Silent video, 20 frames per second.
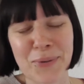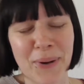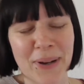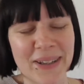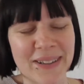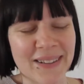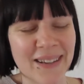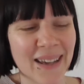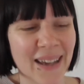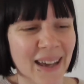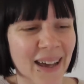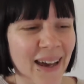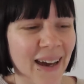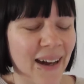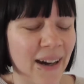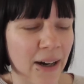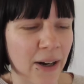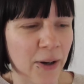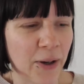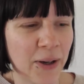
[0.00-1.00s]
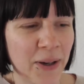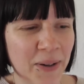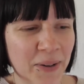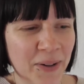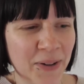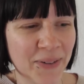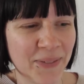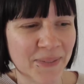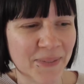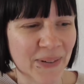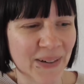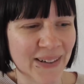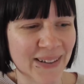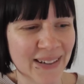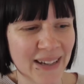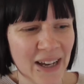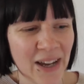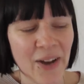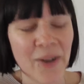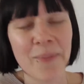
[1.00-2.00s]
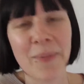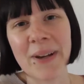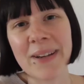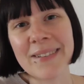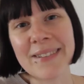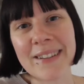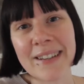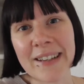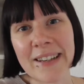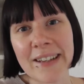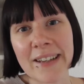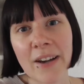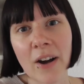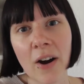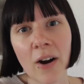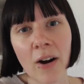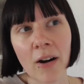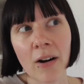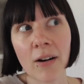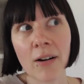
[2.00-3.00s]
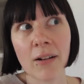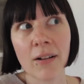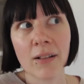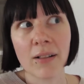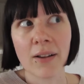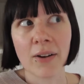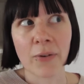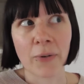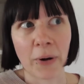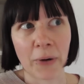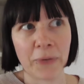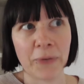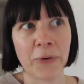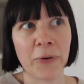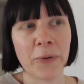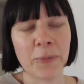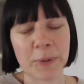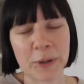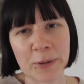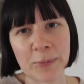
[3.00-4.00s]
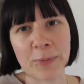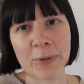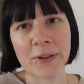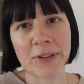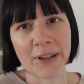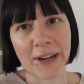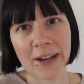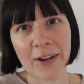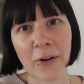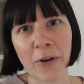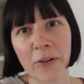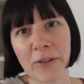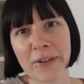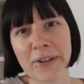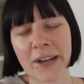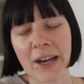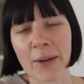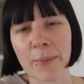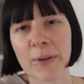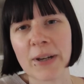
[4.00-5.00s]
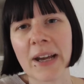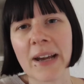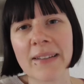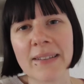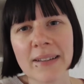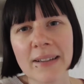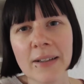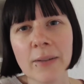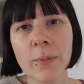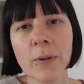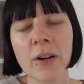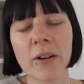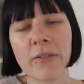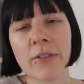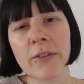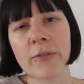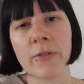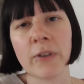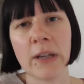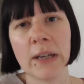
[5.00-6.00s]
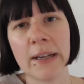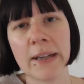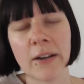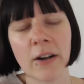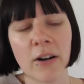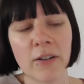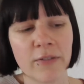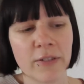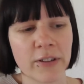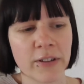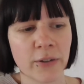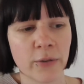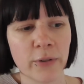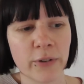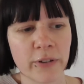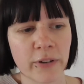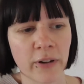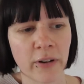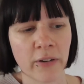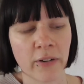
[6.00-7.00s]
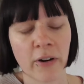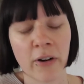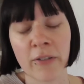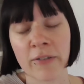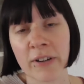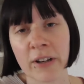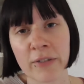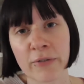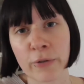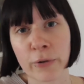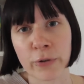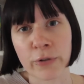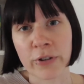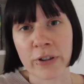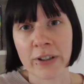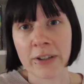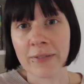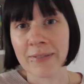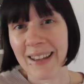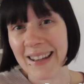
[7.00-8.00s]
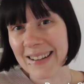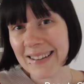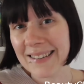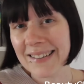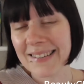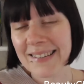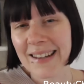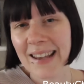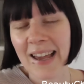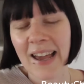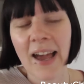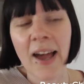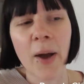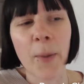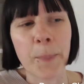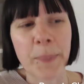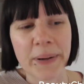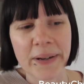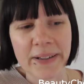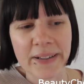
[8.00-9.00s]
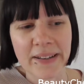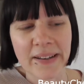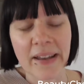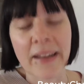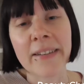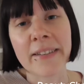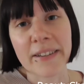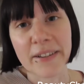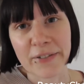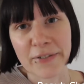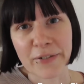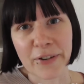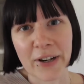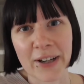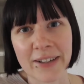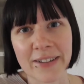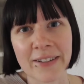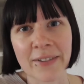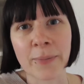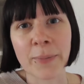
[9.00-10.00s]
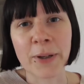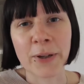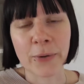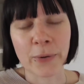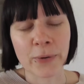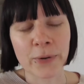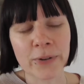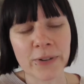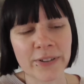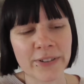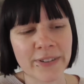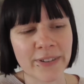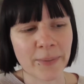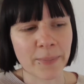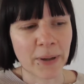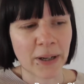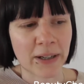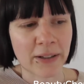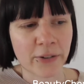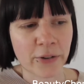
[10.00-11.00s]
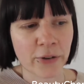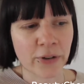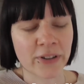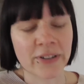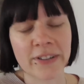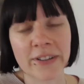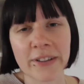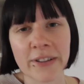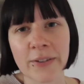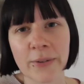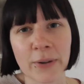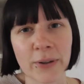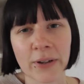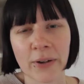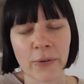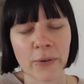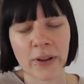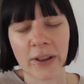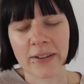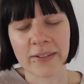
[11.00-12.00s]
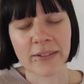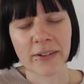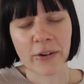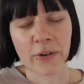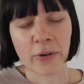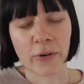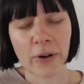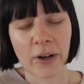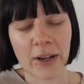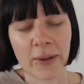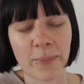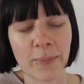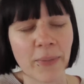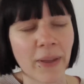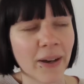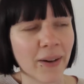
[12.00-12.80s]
Great. But basically, all around her, people die all the time. It has a little bit of the feeling of a series of unfortunate events, but a different. Because Belladonna's secret, no, that's not her name.